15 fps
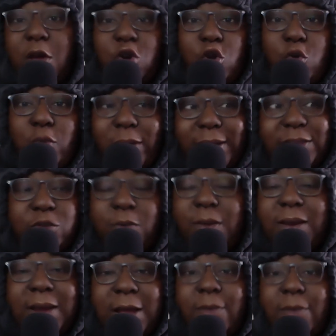Look what he's
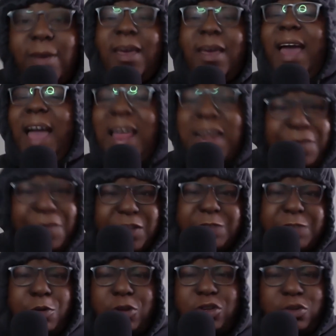doing now. Anything's
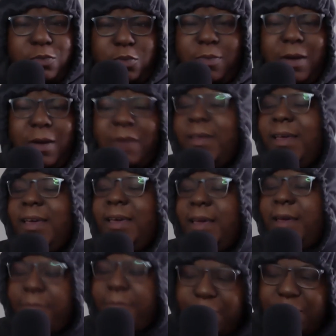possible, bruv.
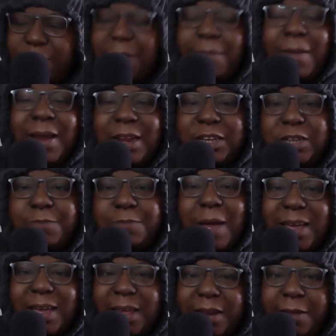The manager's
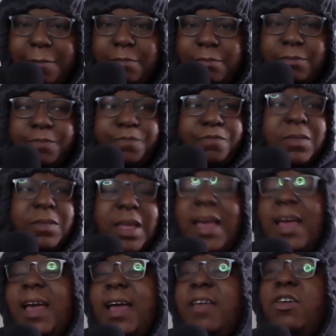backing him,
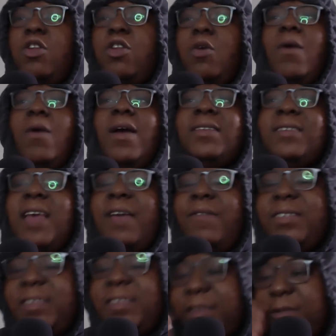and you know what? It's ever
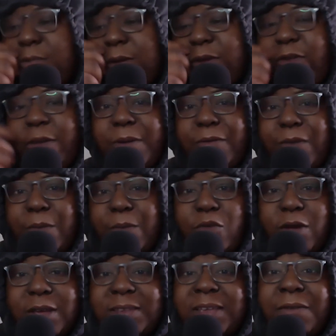since. Correct me if I'm
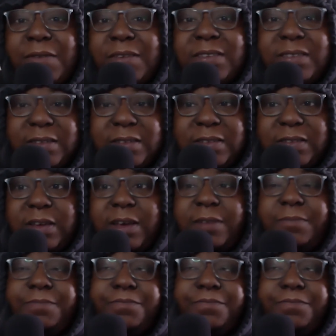wrong. It's ever since, yeah.